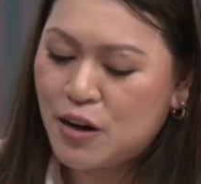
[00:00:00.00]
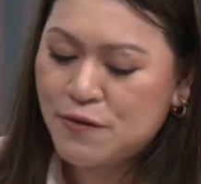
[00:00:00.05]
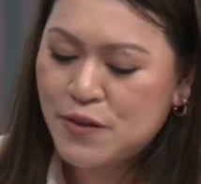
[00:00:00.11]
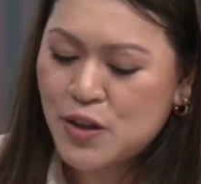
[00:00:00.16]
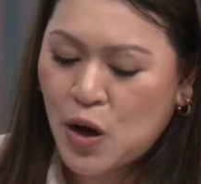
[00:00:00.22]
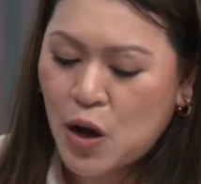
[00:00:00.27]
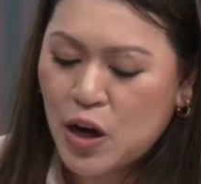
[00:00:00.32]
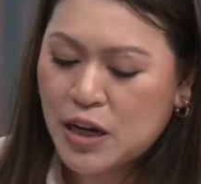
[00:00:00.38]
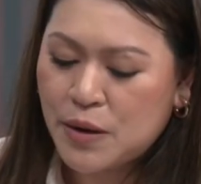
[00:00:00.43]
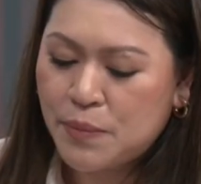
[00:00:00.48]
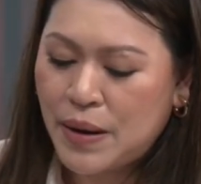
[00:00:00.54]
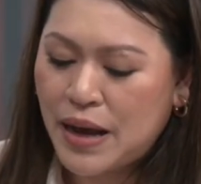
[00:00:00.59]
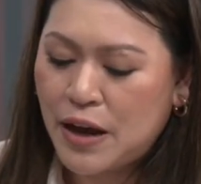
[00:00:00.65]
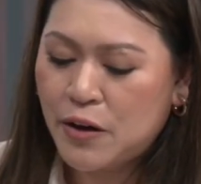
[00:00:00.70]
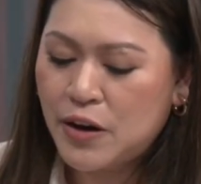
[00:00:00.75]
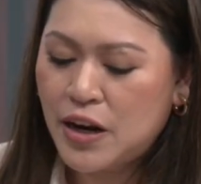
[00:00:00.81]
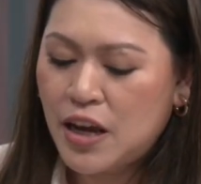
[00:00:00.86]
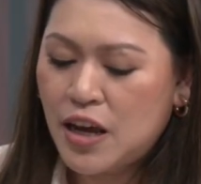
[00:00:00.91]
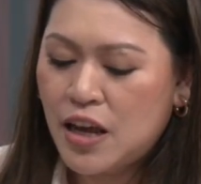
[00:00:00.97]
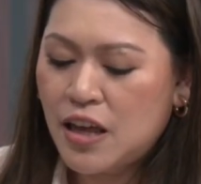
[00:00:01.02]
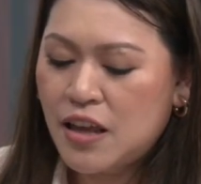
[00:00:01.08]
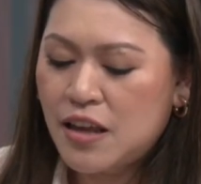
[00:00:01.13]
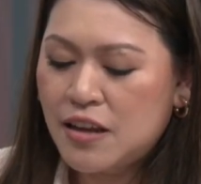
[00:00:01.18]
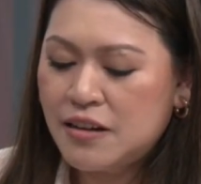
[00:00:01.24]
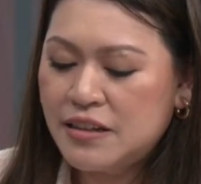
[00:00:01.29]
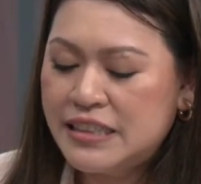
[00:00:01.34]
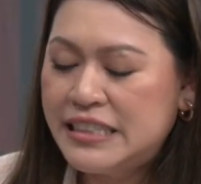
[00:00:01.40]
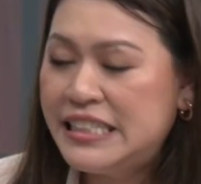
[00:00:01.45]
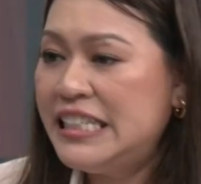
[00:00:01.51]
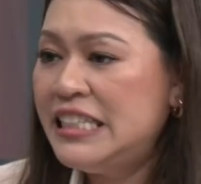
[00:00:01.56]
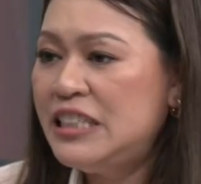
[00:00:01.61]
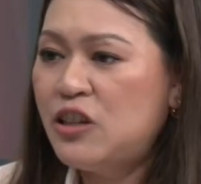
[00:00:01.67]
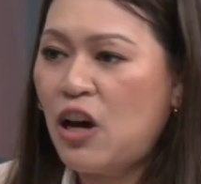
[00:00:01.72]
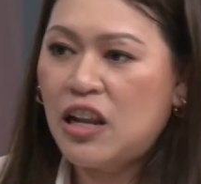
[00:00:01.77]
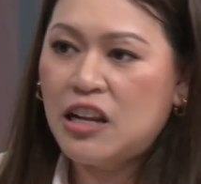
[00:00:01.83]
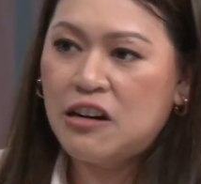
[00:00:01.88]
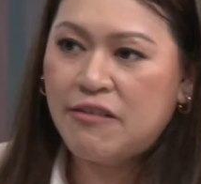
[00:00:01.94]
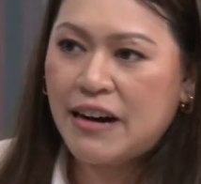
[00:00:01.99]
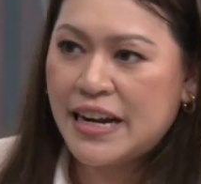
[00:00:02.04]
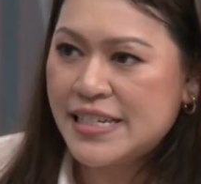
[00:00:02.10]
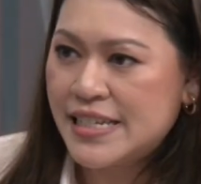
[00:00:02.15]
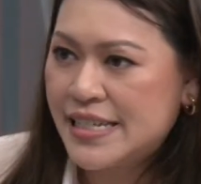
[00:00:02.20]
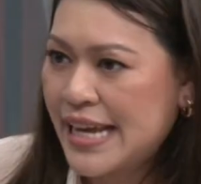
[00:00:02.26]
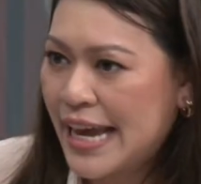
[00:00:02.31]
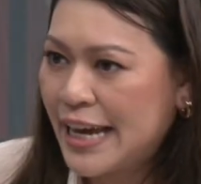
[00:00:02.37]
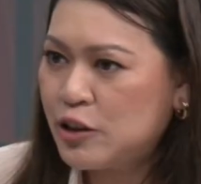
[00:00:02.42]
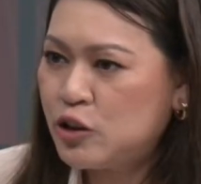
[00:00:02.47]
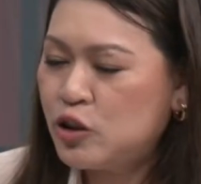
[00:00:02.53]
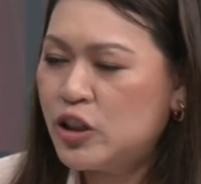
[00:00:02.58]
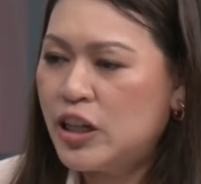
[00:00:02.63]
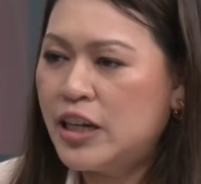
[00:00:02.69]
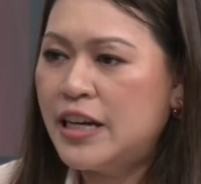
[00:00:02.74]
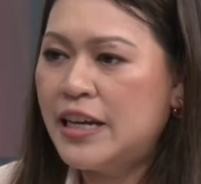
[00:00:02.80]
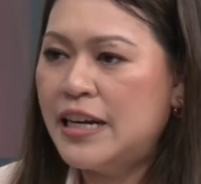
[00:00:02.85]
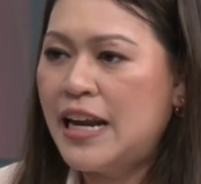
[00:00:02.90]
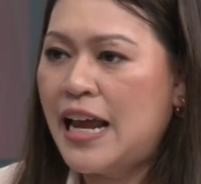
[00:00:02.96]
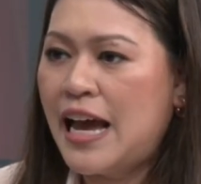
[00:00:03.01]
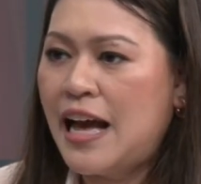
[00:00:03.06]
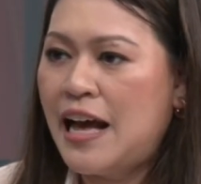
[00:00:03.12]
of talk about de-dollarization,